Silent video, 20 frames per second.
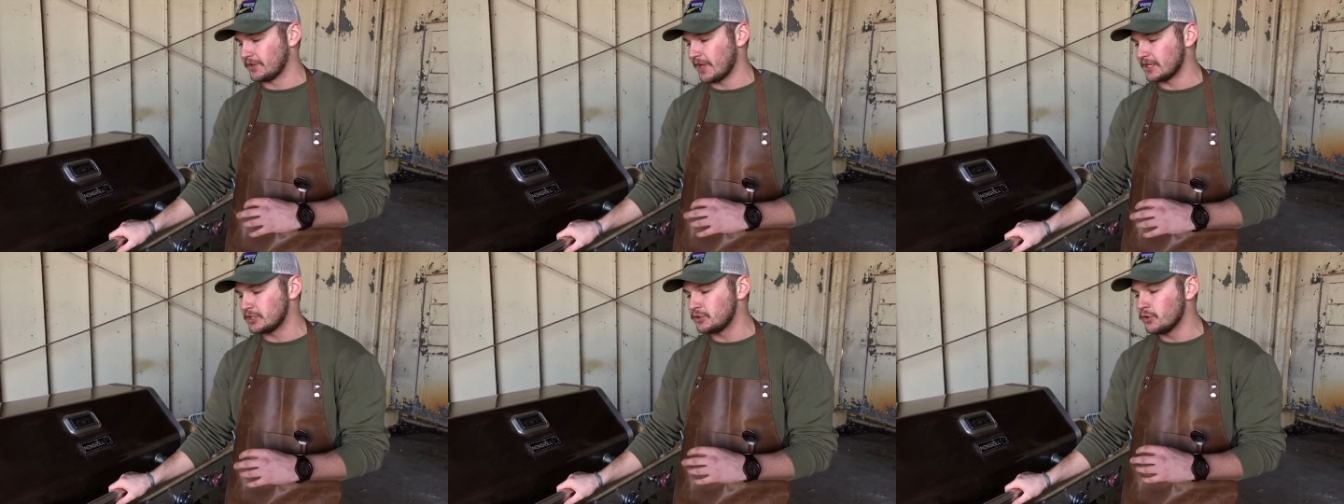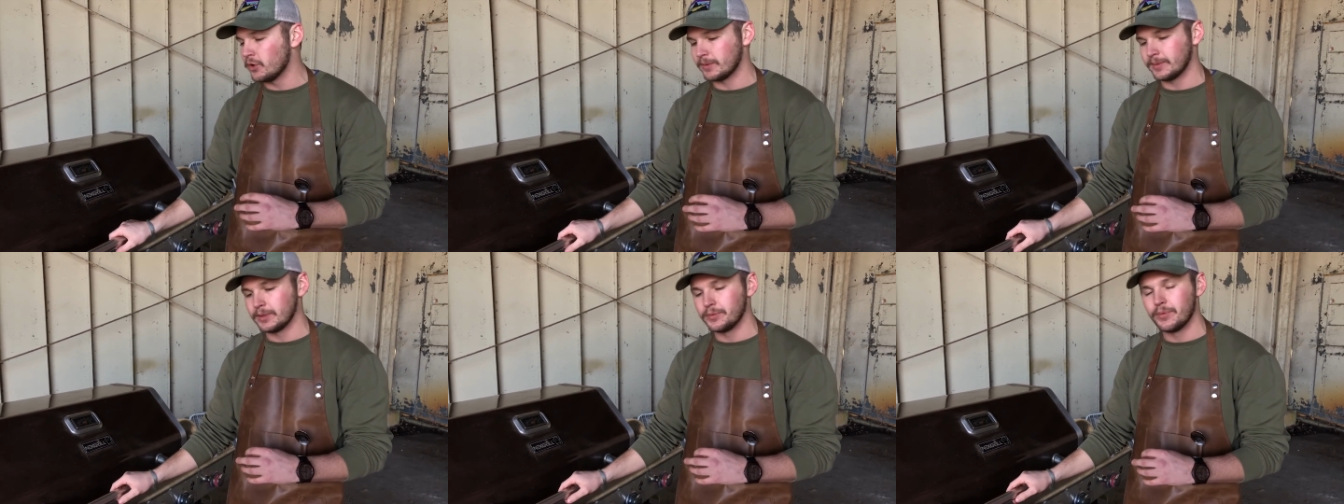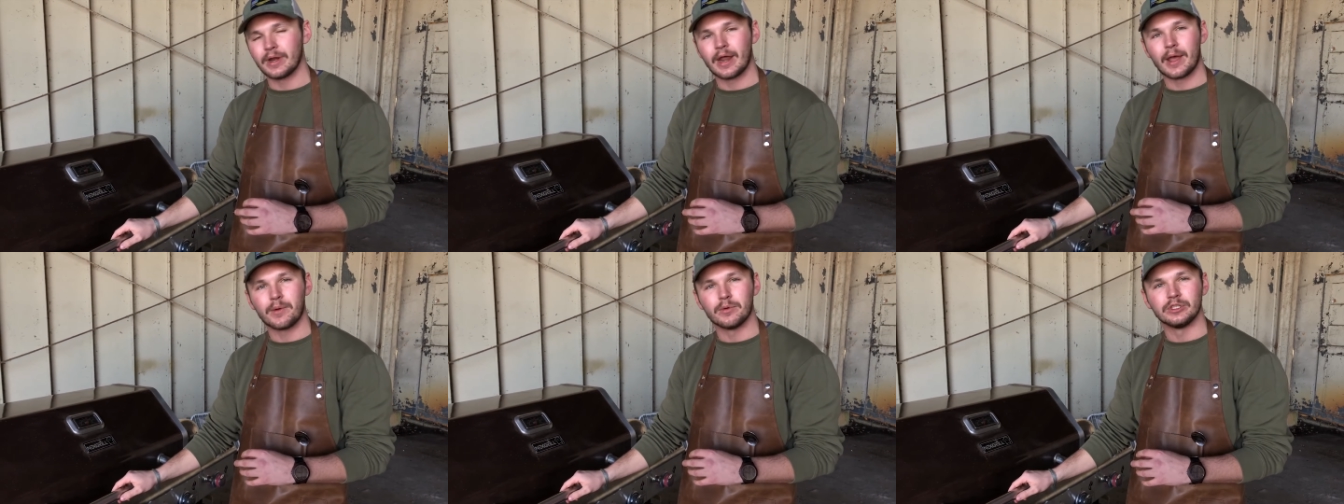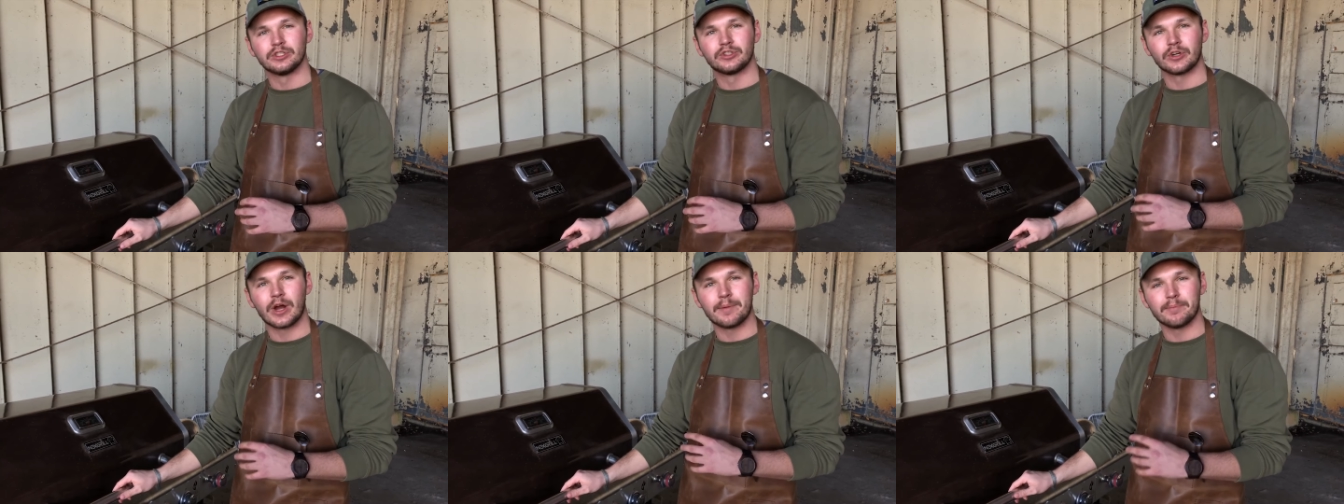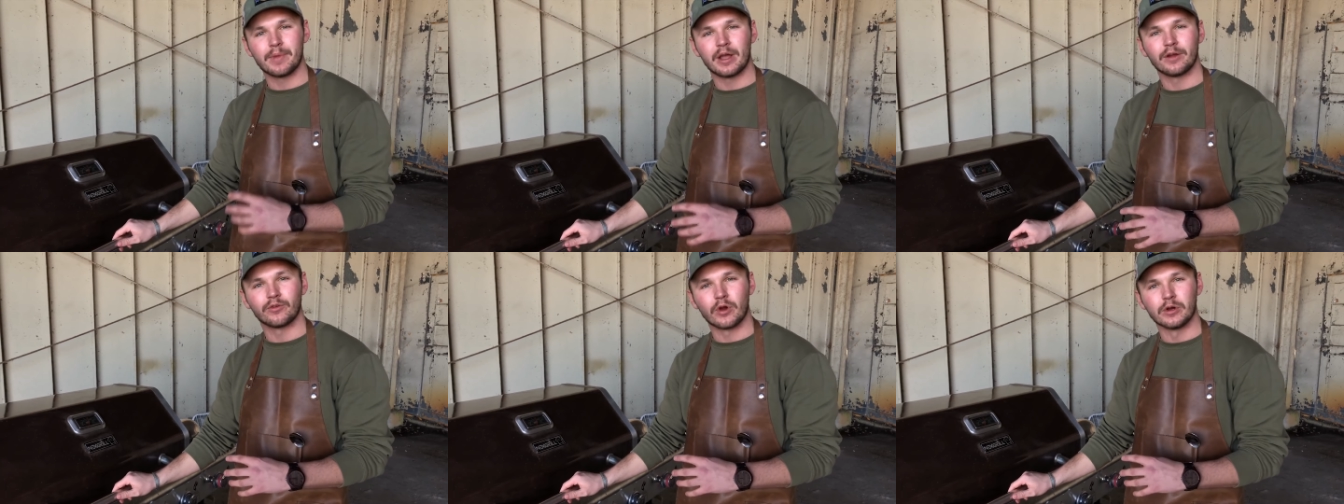that's normally when I would
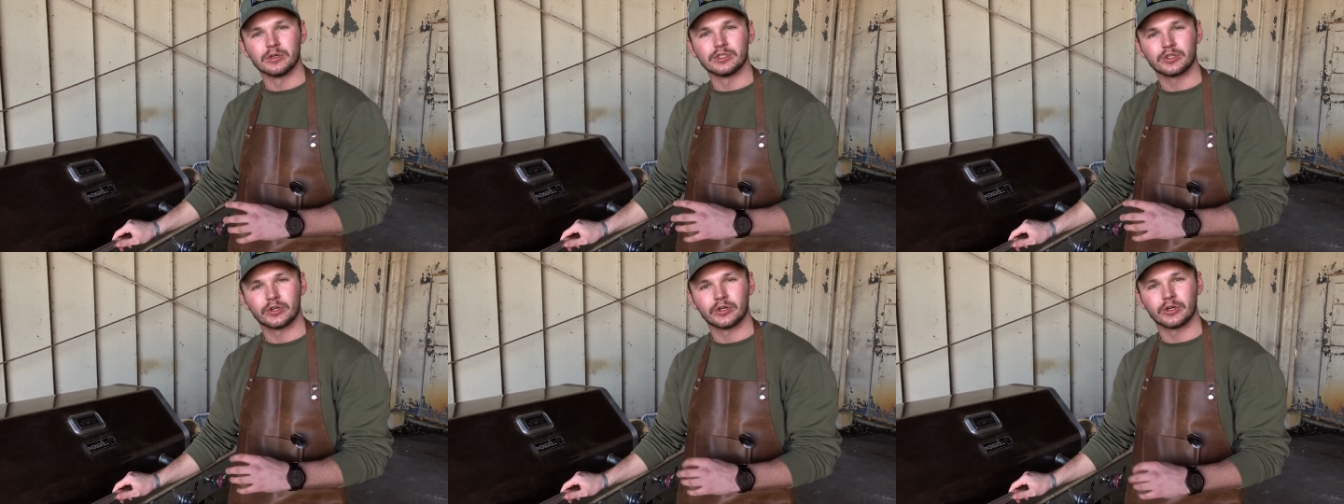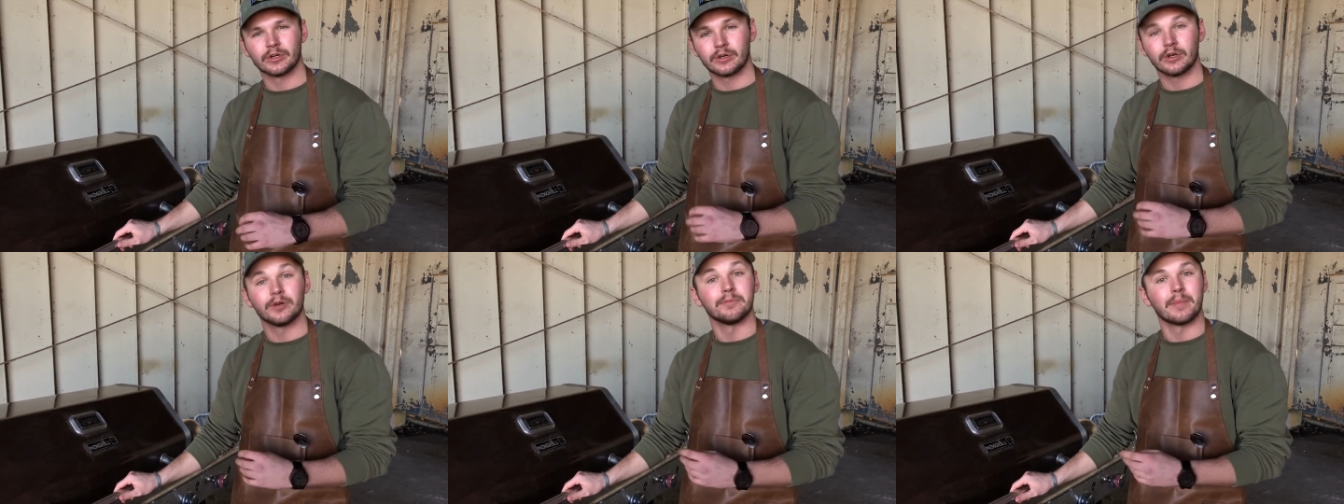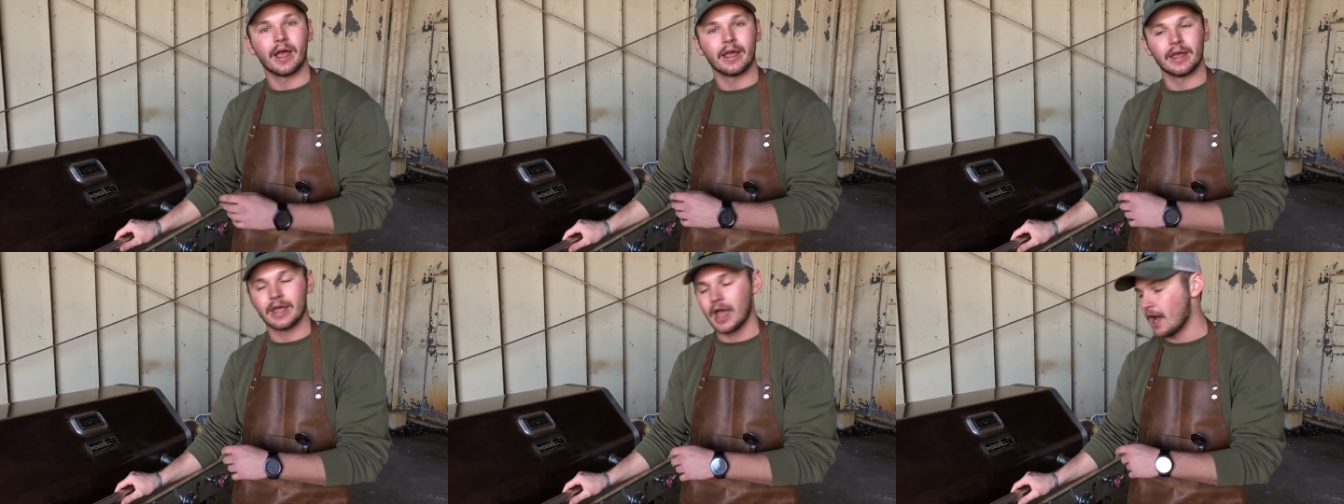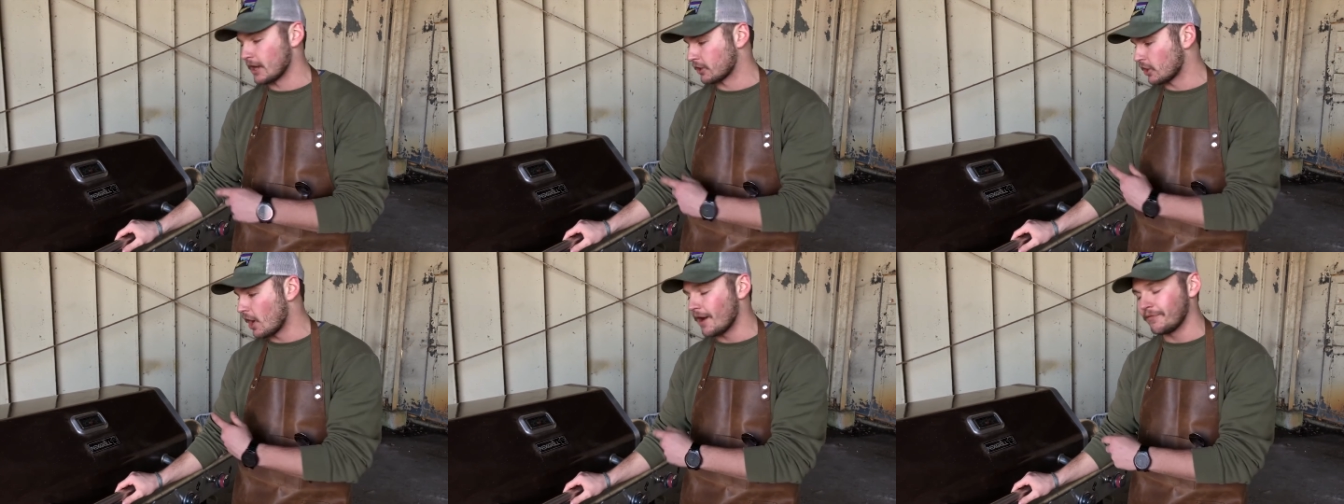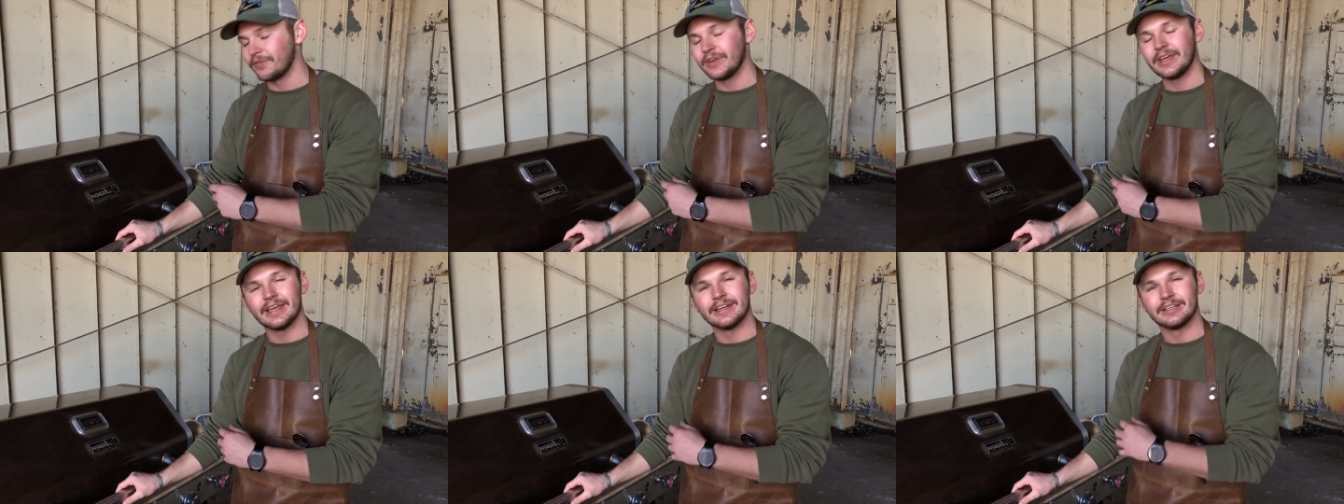drop my roaster or my
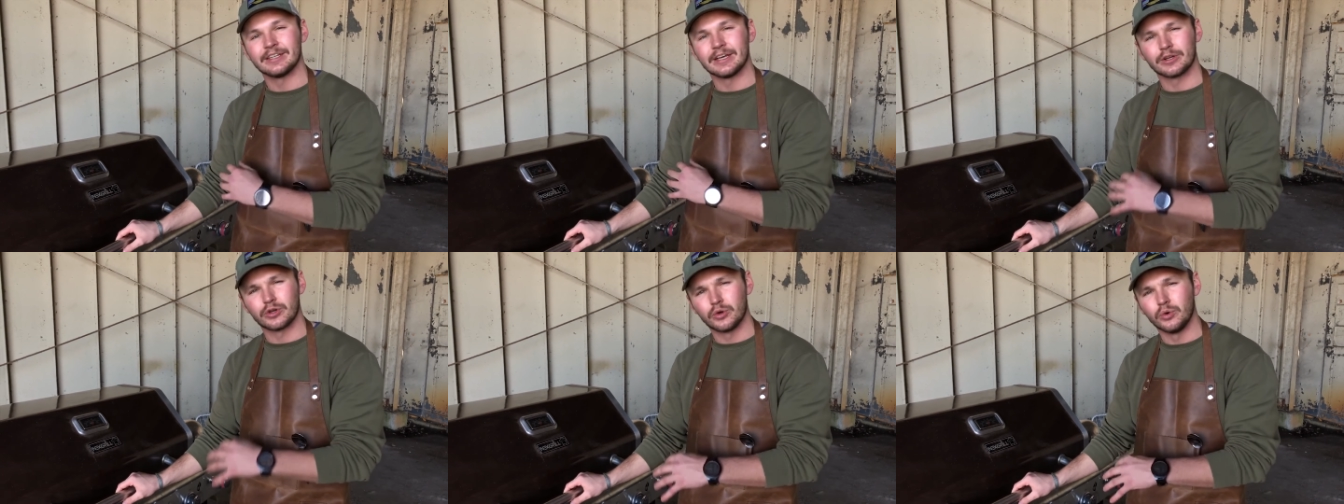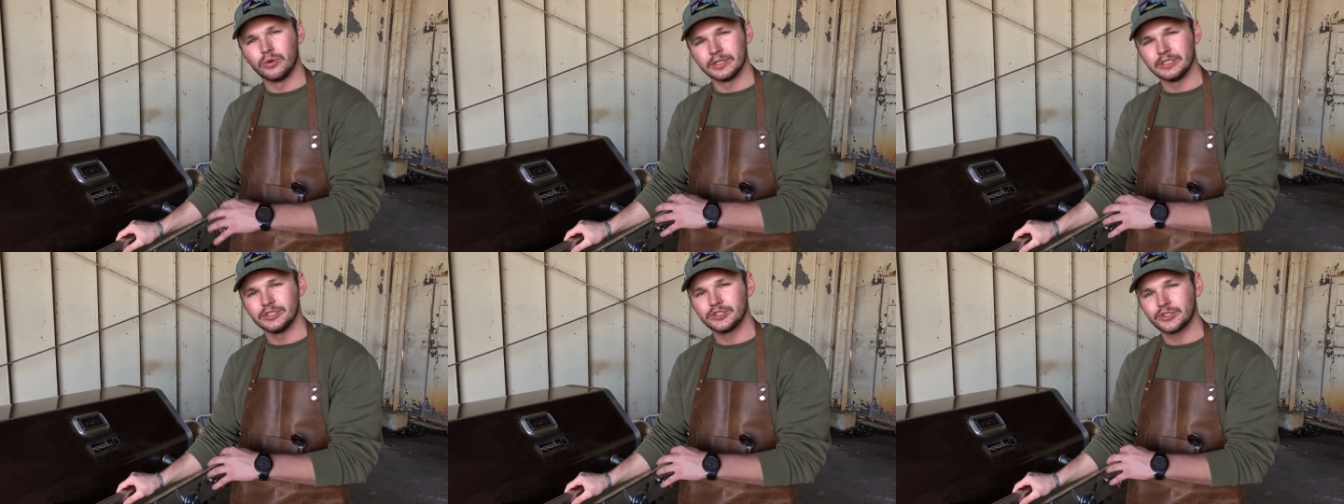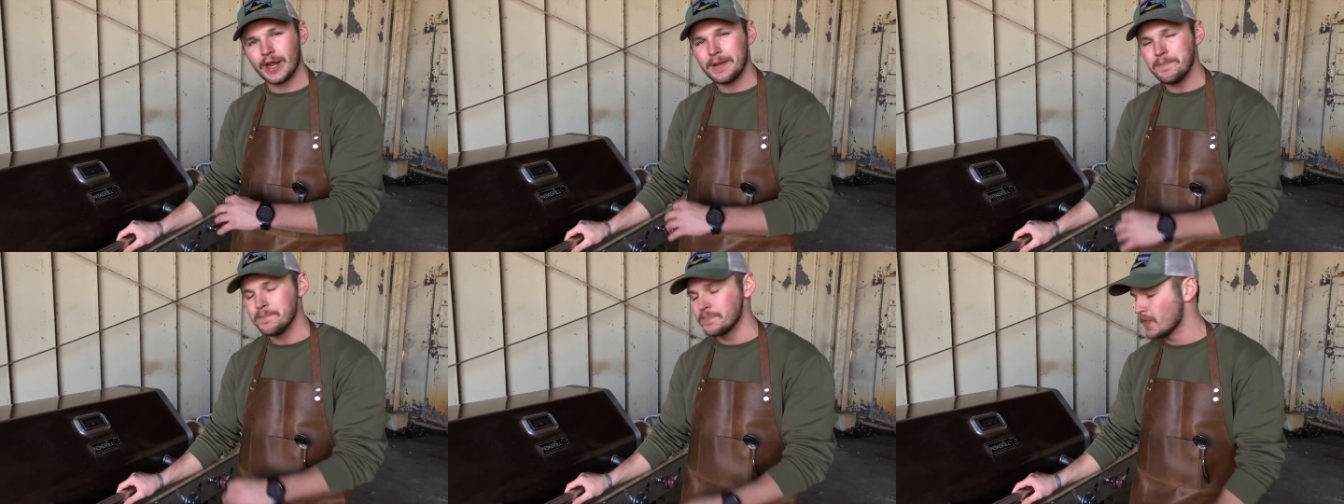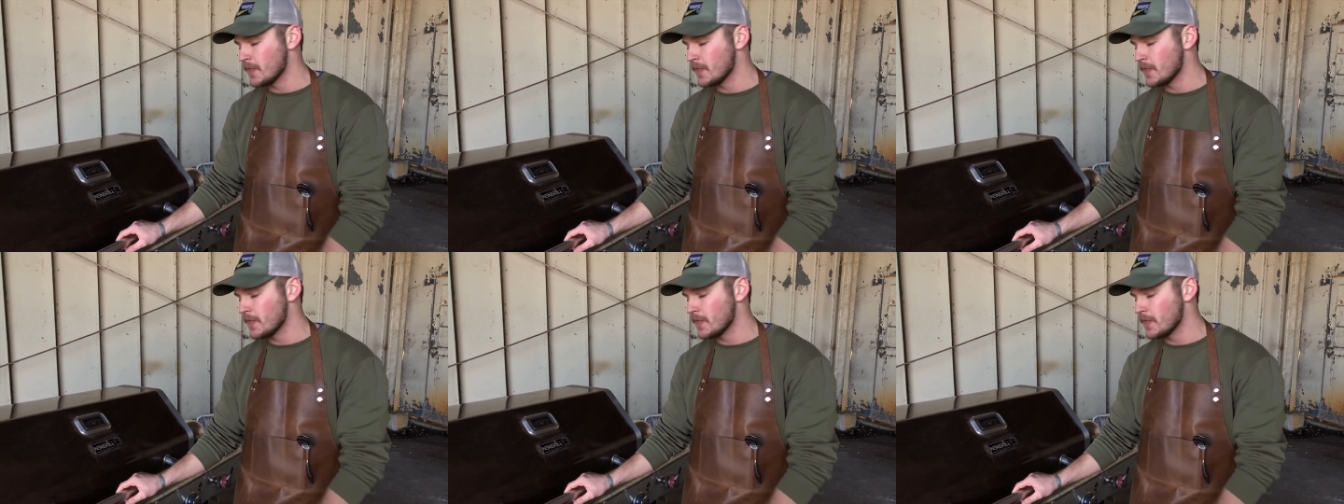coffee into a cooling tray.